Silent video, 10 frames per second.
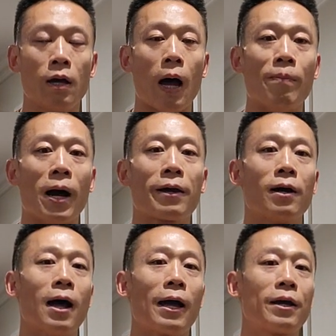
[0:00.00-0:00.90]
I'm, I
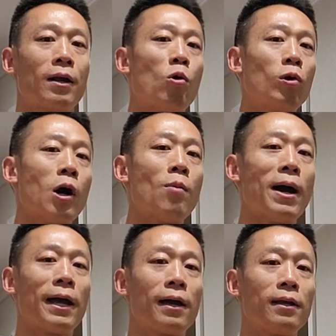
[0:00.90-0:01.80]
can I can hold out
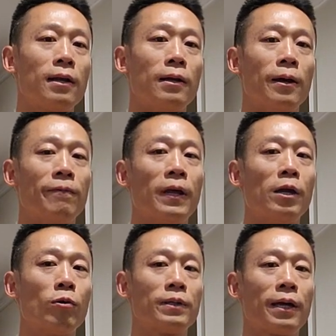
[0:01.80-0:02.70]
my hand, and if they
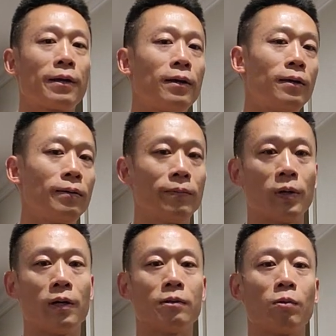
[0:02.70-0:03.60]
don't take it,
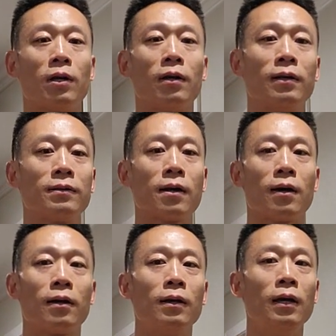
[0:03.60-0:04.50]
it is what it is.
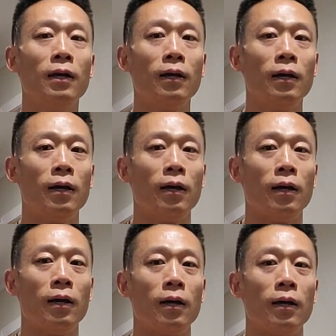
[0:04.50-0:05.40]
That
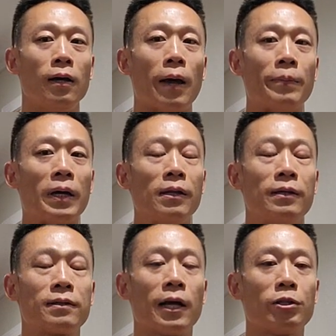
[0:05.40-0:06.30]
at, at
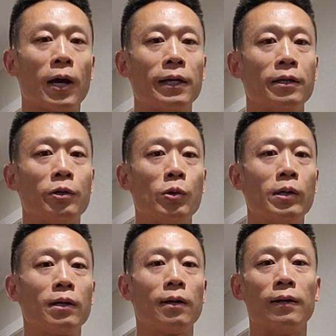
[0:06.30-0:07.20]
least I tried to do
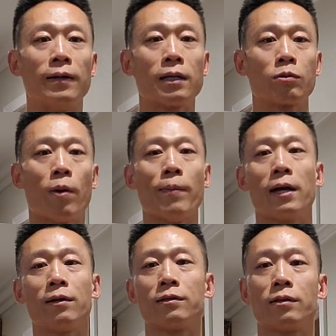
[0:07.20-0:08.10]
it, and that's what
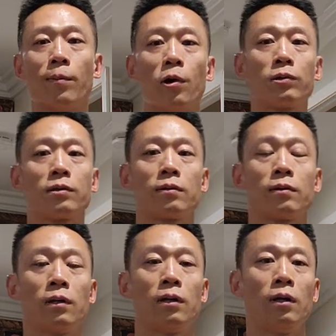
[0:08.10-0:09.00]
matters the most.
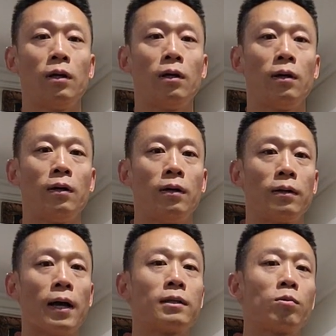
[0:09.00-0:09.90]

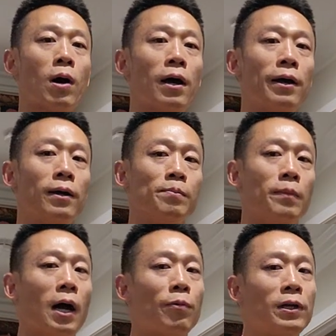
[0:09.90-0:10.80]
That's why
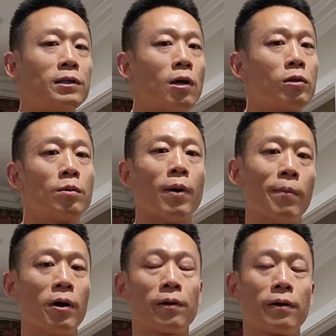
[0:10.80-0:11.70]
I reached out to my
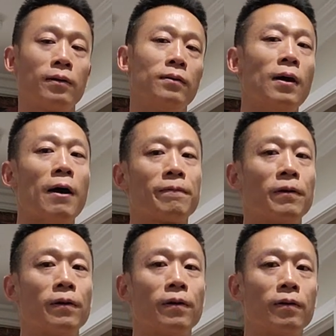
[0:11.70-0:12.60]
mother
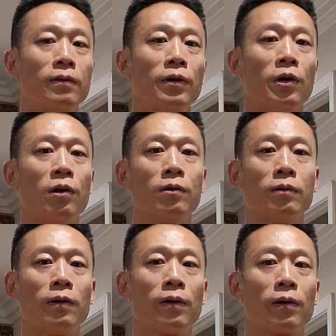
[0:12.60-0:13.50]
after you know
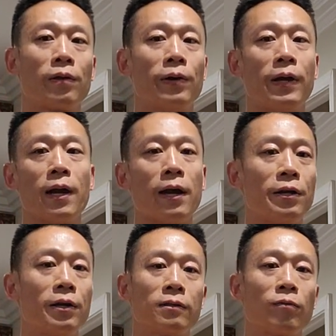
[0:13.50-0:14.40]
39
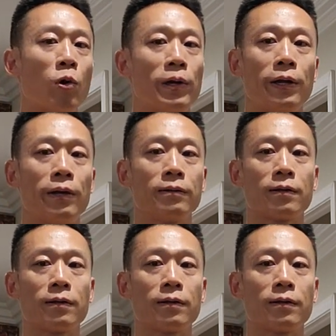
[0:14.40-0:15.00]
years, 40 years.